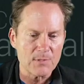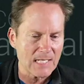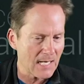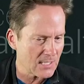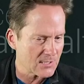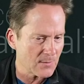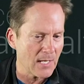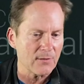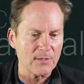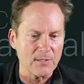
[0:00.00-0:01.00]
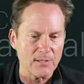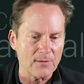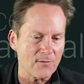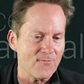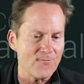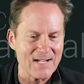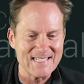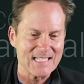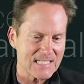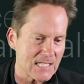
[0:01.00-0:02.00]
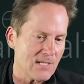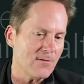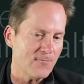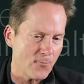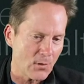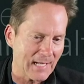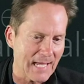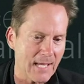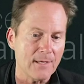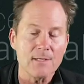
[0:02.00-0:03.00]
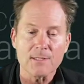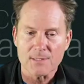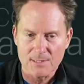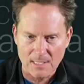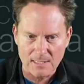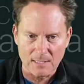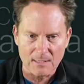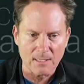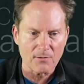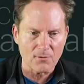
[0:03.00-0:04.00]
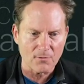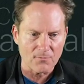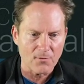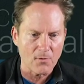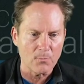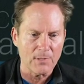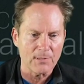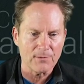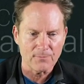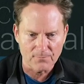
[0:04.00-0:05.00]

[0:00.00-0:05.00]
Tell us about the VitC4Care study that you're involved with.